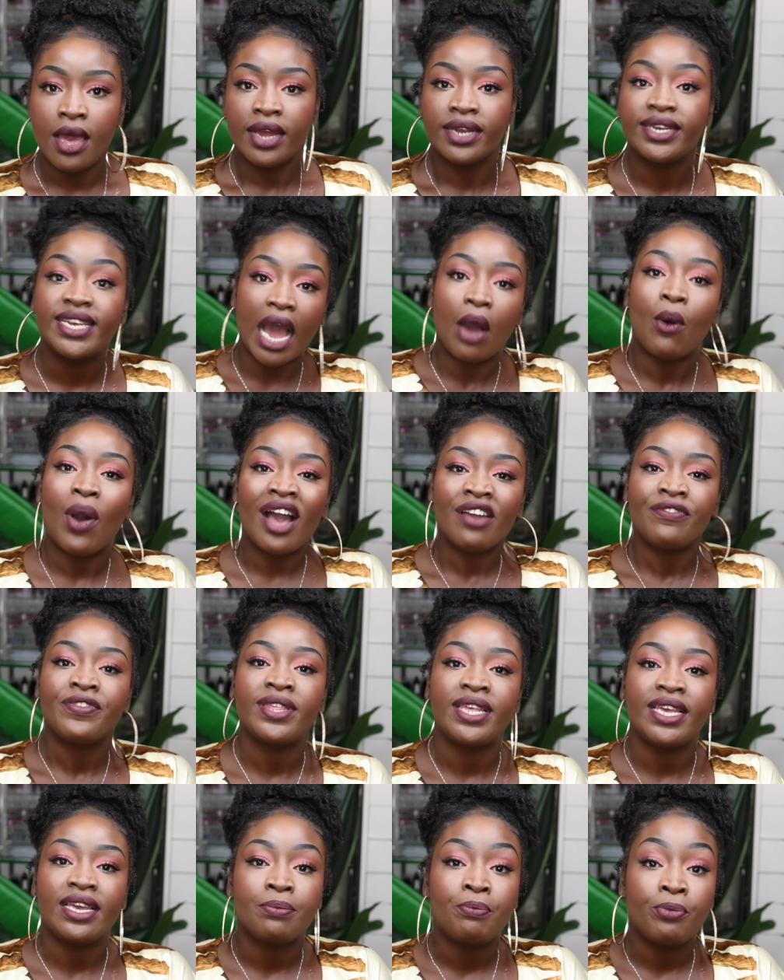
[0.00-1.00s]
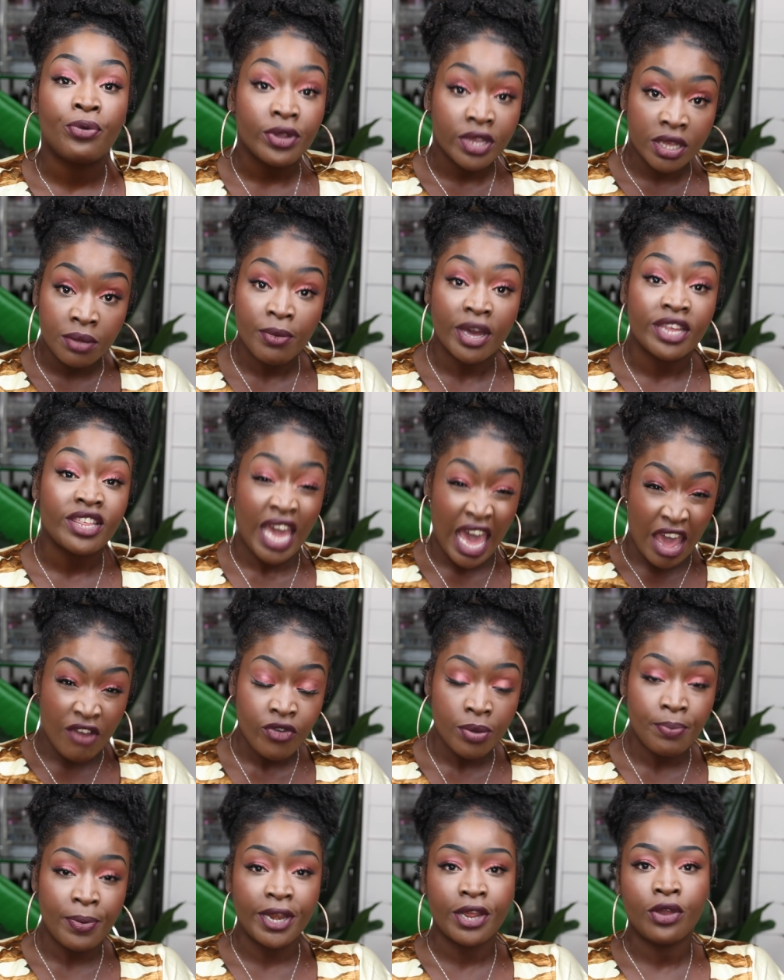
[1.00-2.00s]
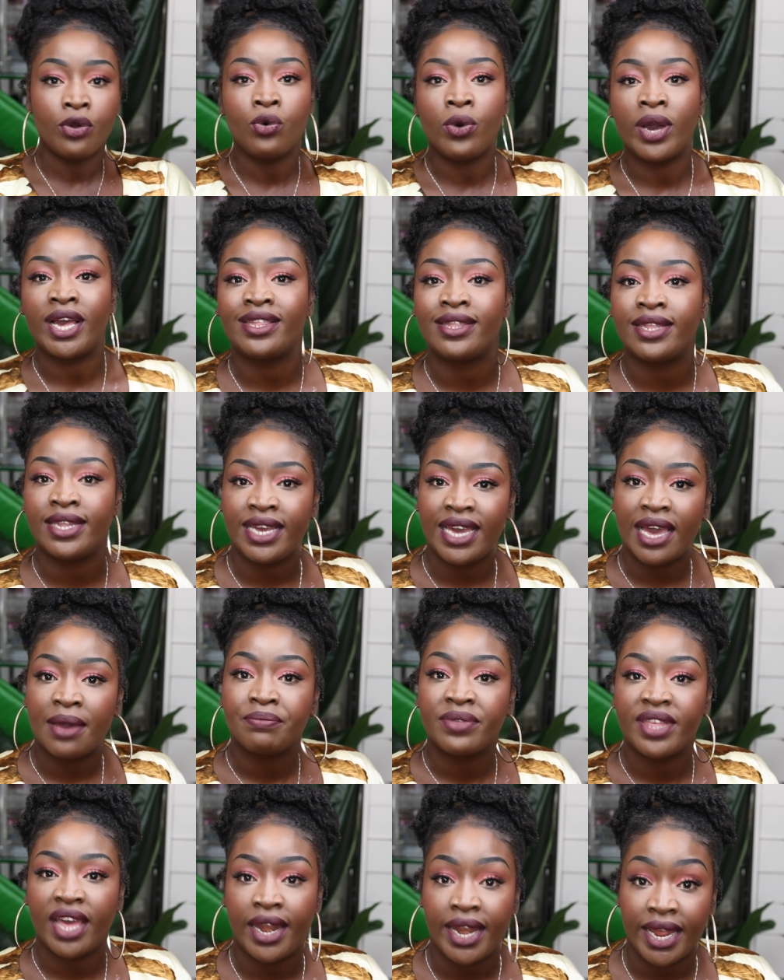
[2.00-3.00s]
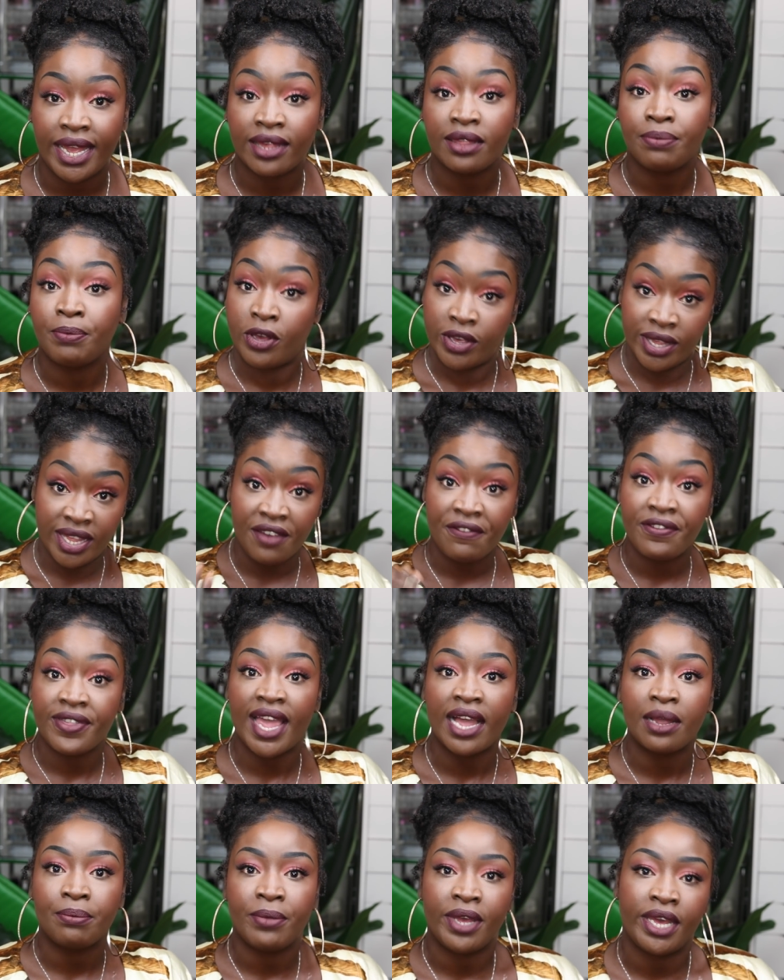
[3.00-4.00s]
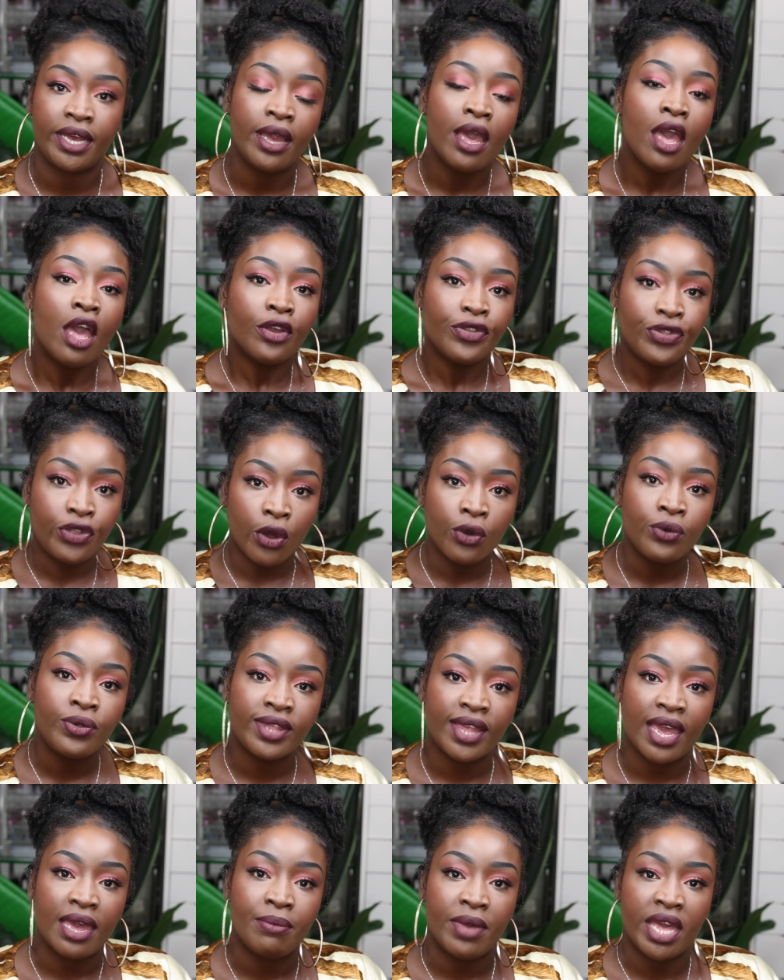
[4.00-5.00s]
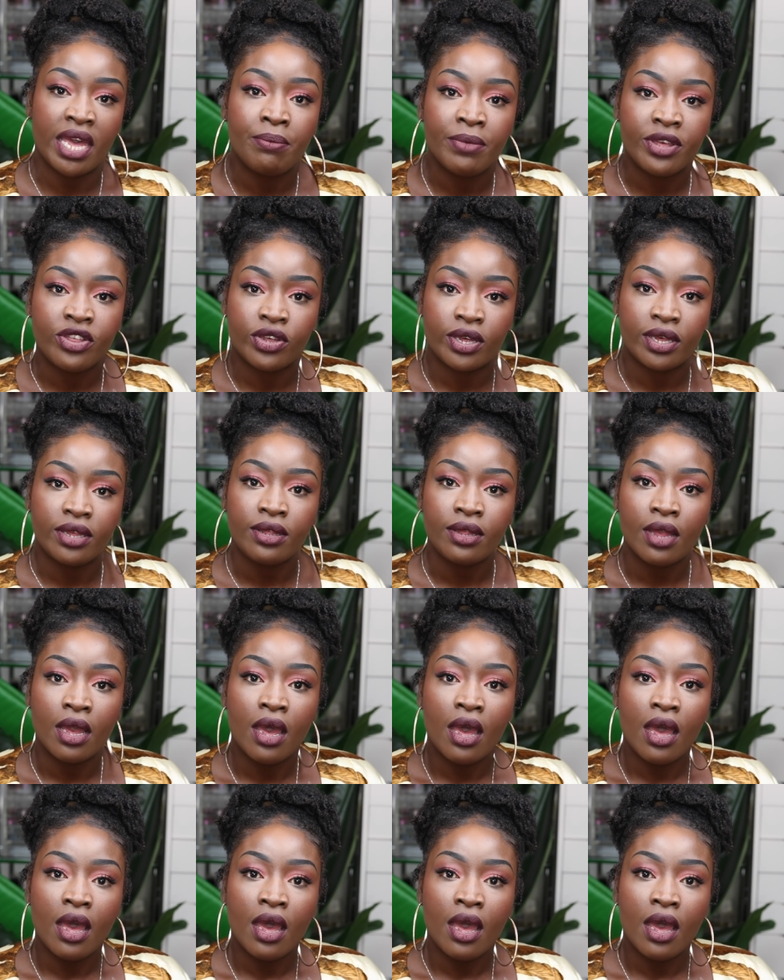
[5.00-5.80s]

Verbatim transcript: Now I've seen pretty much everybody who has DM'd because they've sent me those same images.